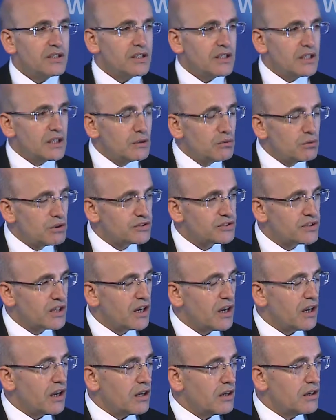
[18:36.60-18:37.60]
It was
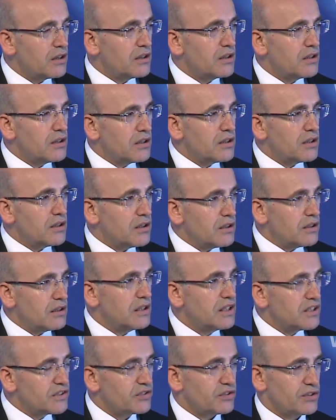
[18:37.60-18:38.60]

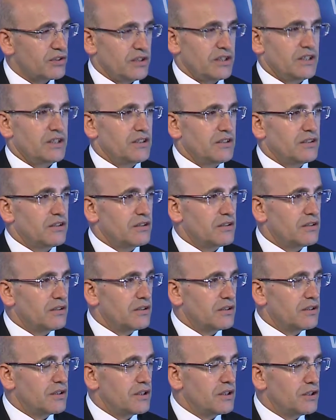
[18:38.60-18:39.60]
literally,
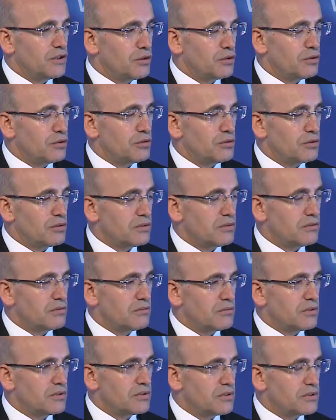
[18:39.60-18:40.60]

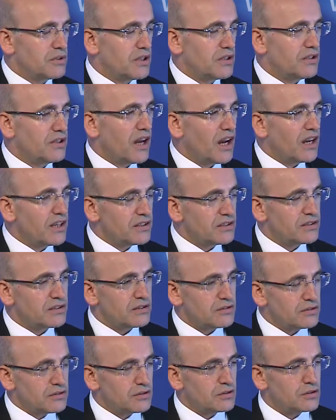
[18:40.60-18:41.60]
the
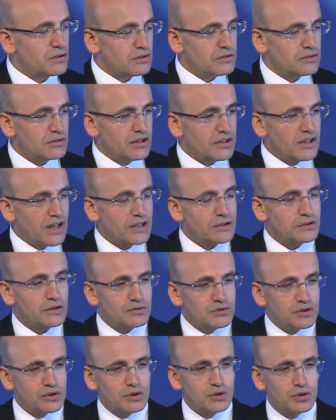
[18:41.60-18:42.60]
night
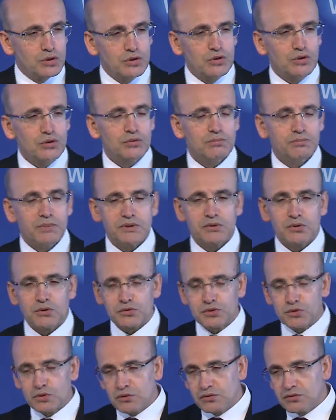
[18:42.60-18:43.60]
of the coup, but
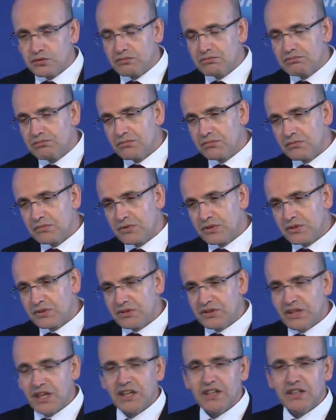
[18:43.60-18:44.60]
also
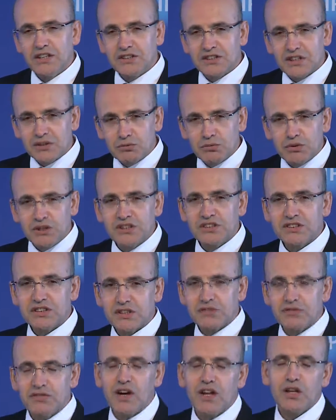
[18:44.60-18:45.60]
days and weeks
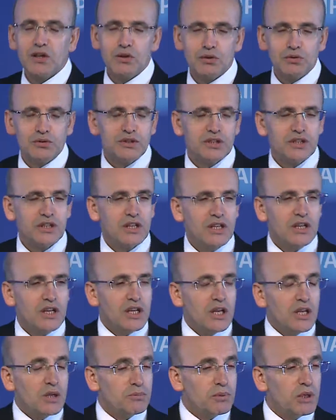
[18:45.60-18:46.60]
that followed.
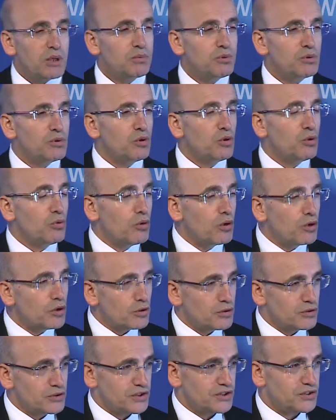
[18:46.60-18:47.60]
People who were
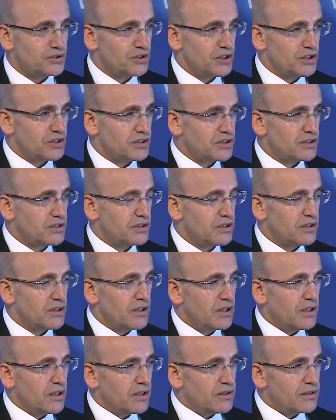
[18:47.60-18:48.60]
on the streets,
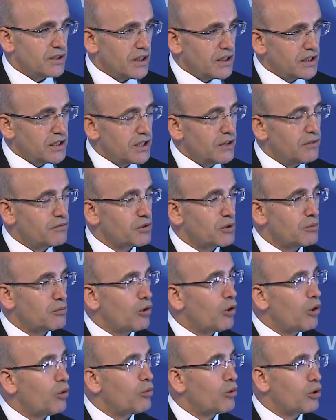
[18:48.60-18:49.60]
they came from
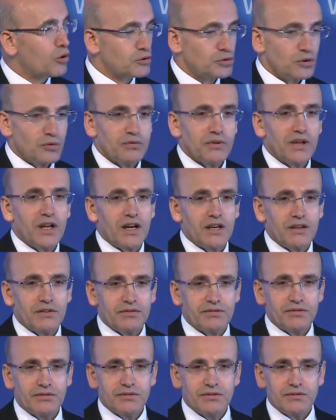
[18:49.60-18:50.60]
all walks of life.